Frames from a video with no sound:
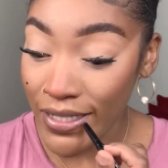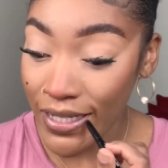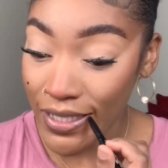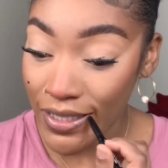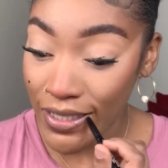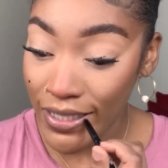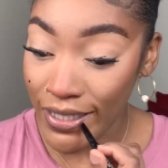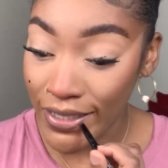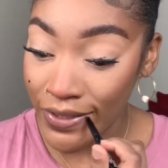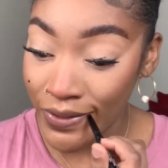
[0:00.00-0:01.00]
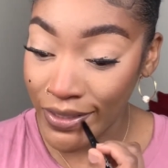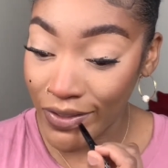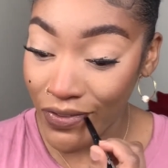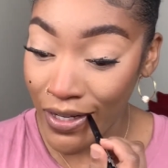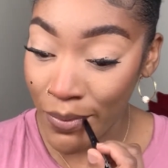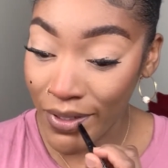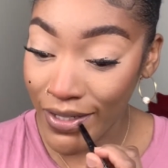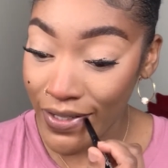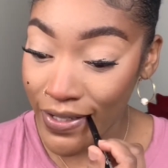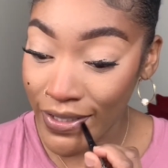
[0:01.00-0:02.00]
Like I said, I used it for
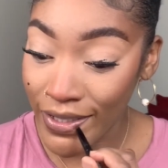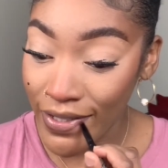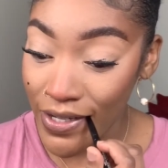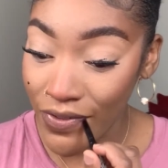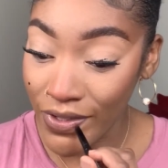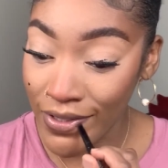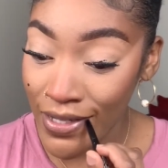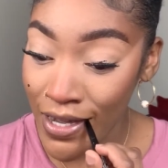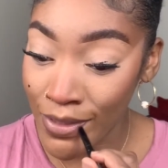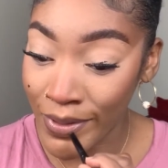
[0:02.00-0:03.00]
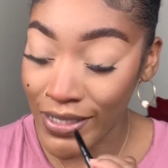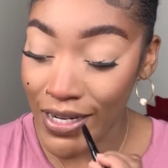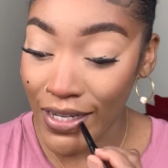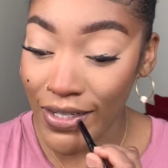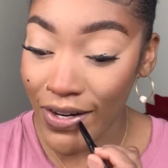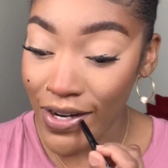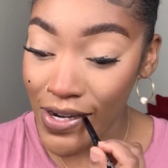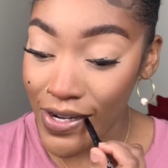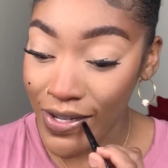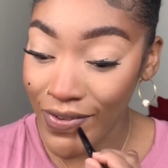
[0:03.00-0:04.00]
eyebrows a few times, but it's not dark
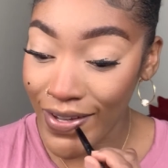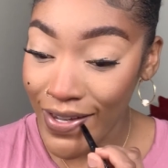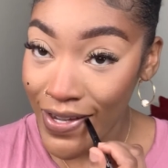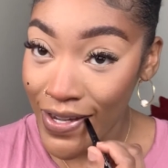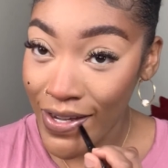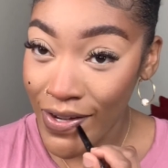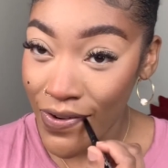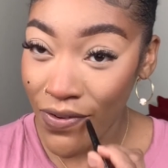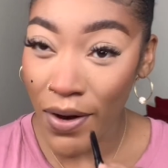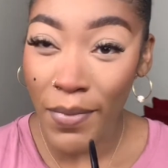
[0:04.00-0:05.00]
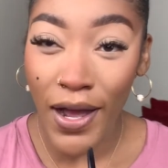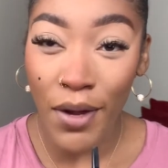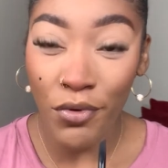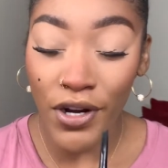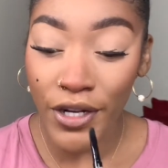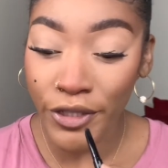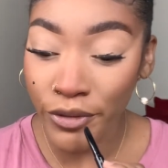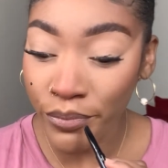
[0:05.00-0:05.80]
enough for my eyebrows.